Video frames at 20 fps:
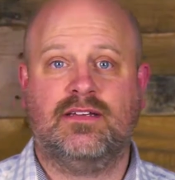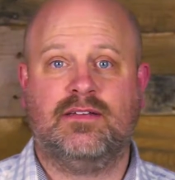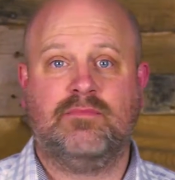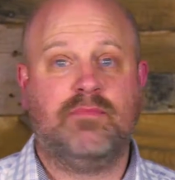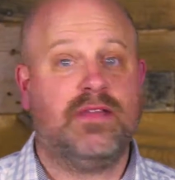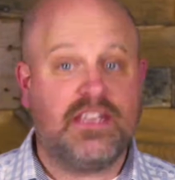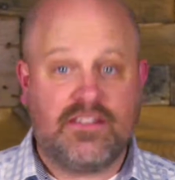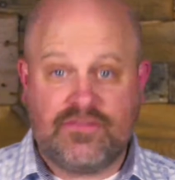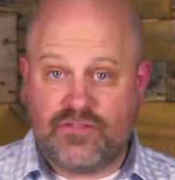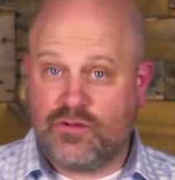
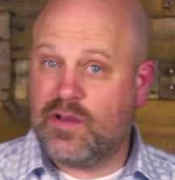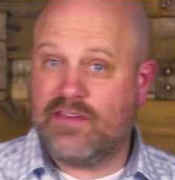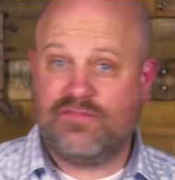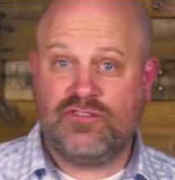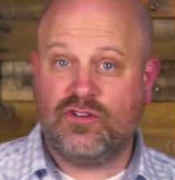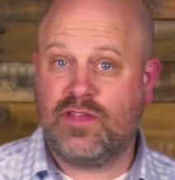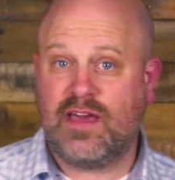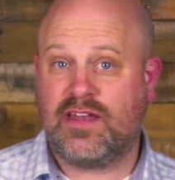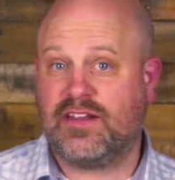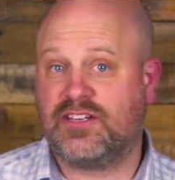Many of you have
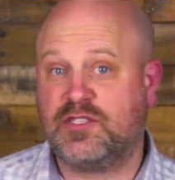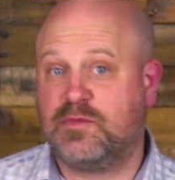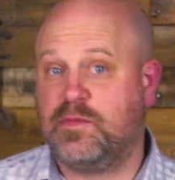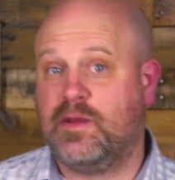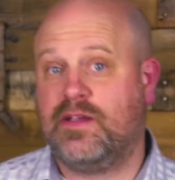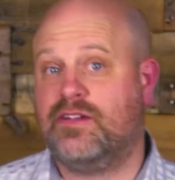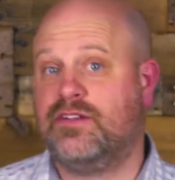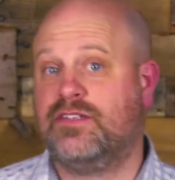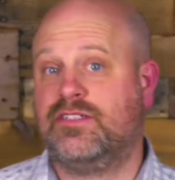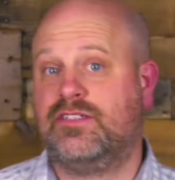no doubt
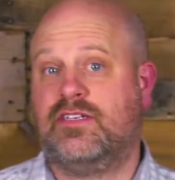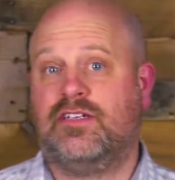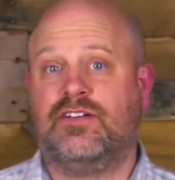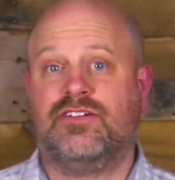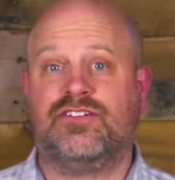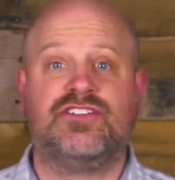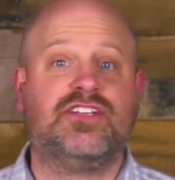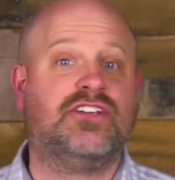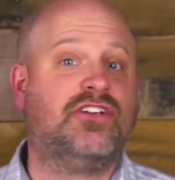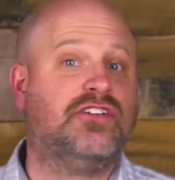experienced it. You're
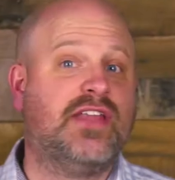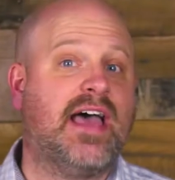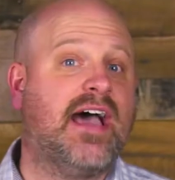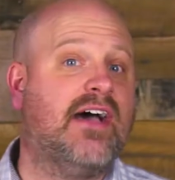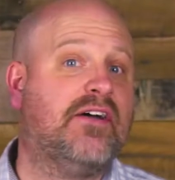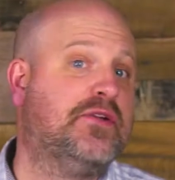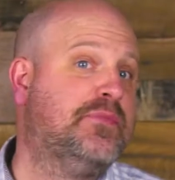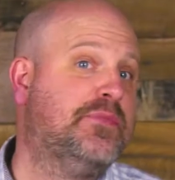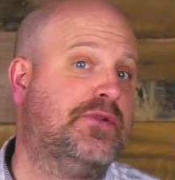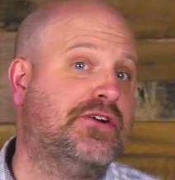singled
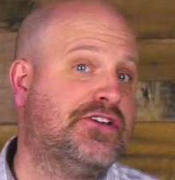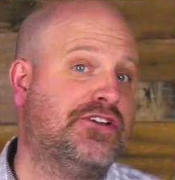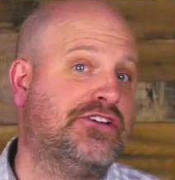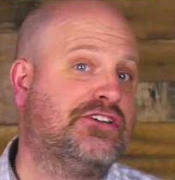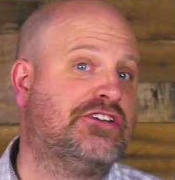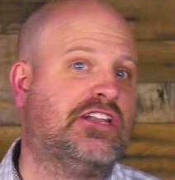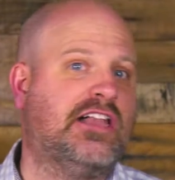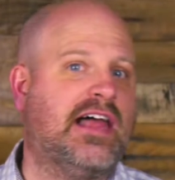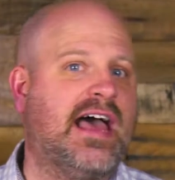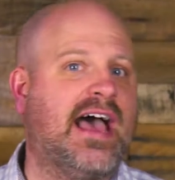out among your
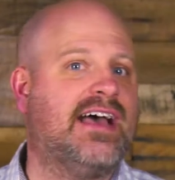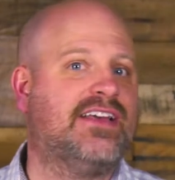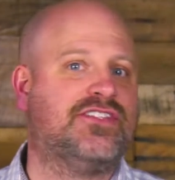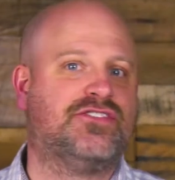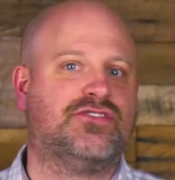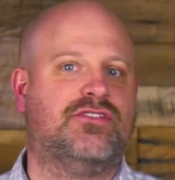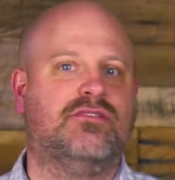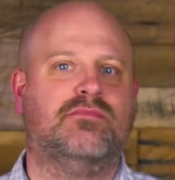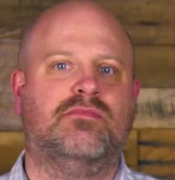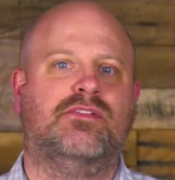
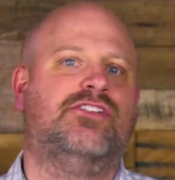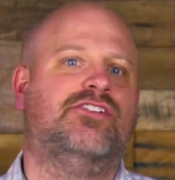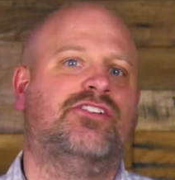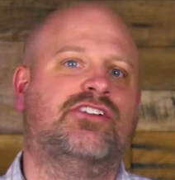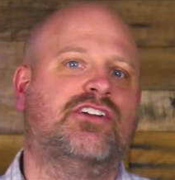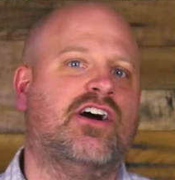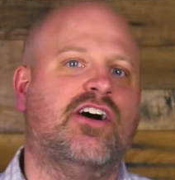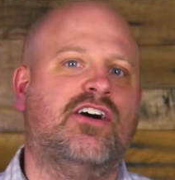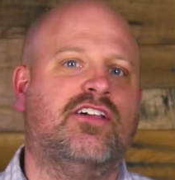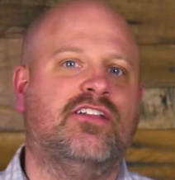class or among your
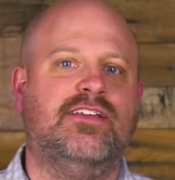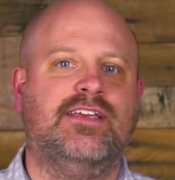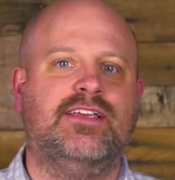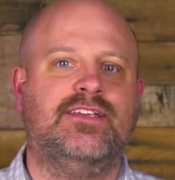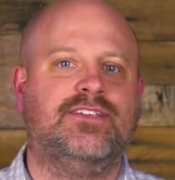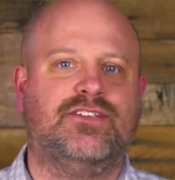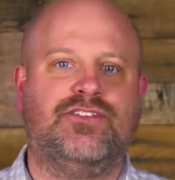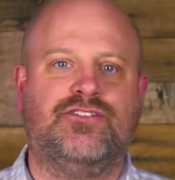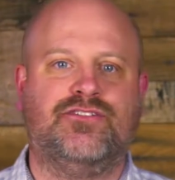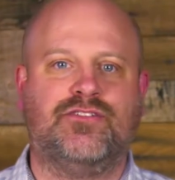
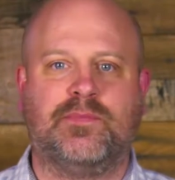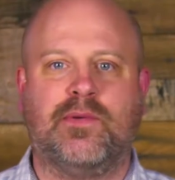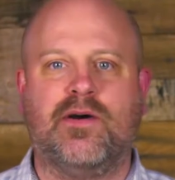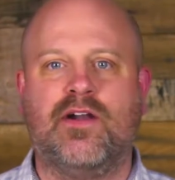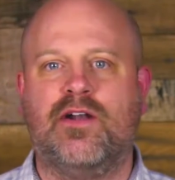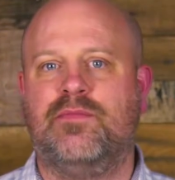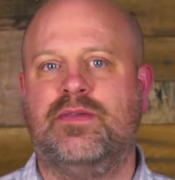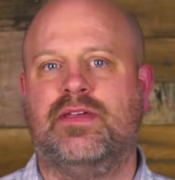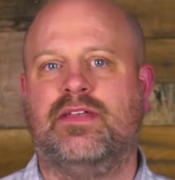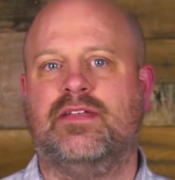colleagues in your
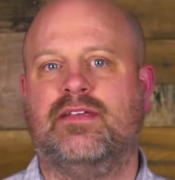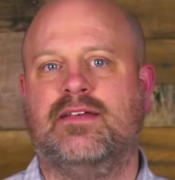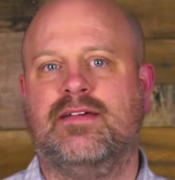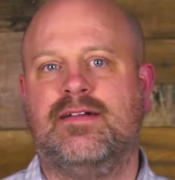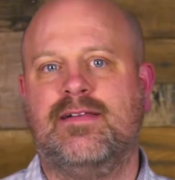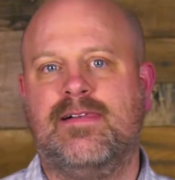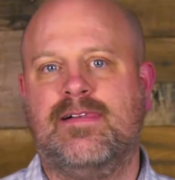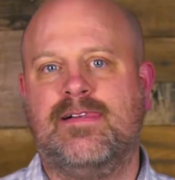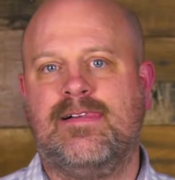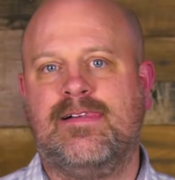department
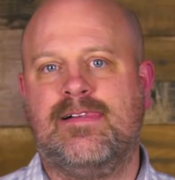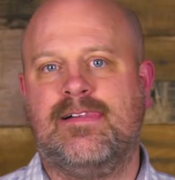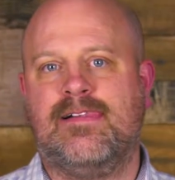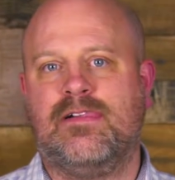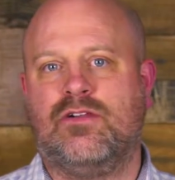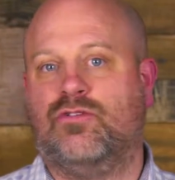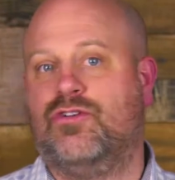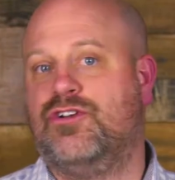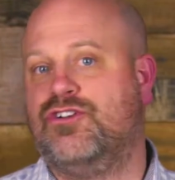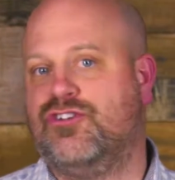
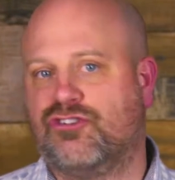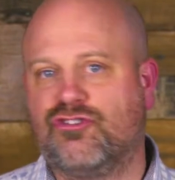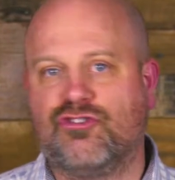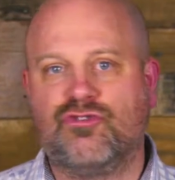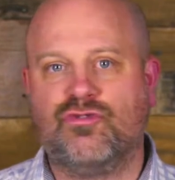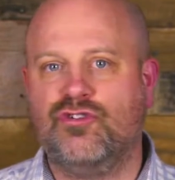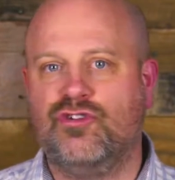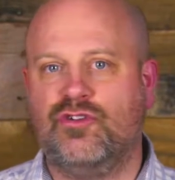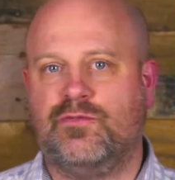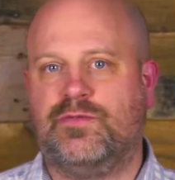or in your
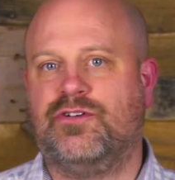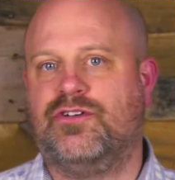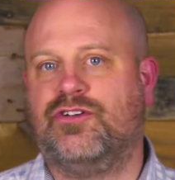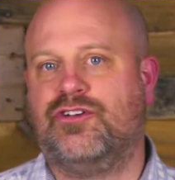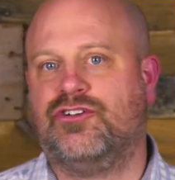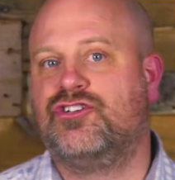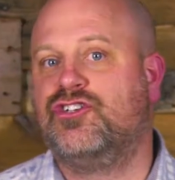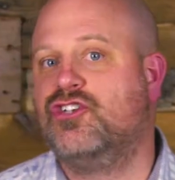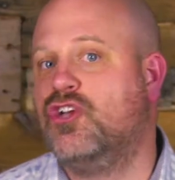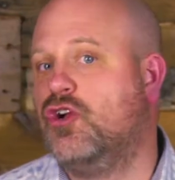group.
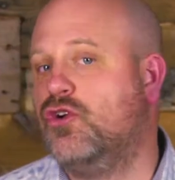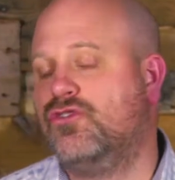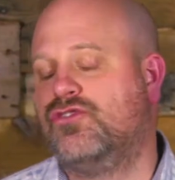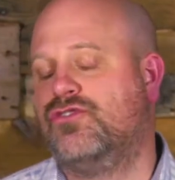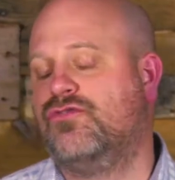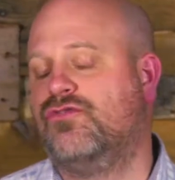You're chosen